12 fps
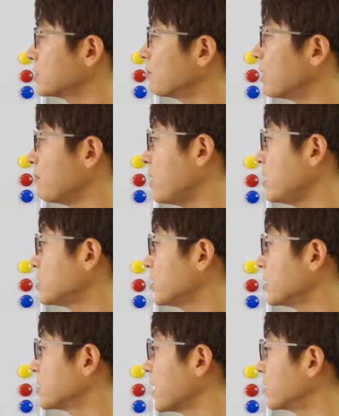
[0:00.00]
So my major
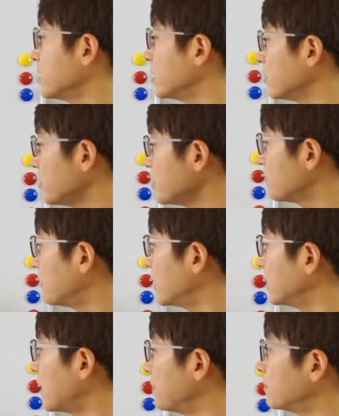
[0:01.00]
is like English,
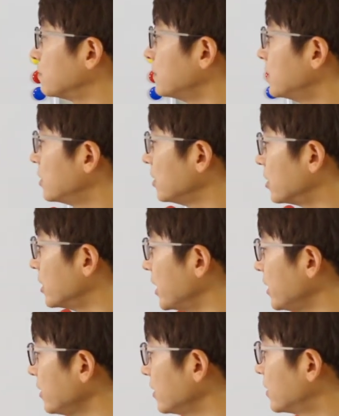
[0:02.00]
but I'm
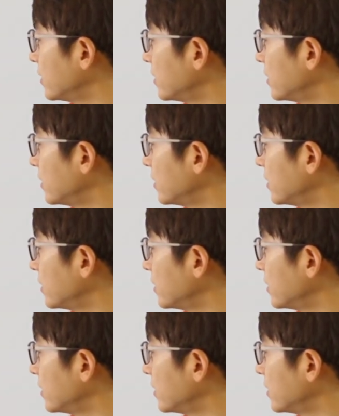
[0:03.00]
learning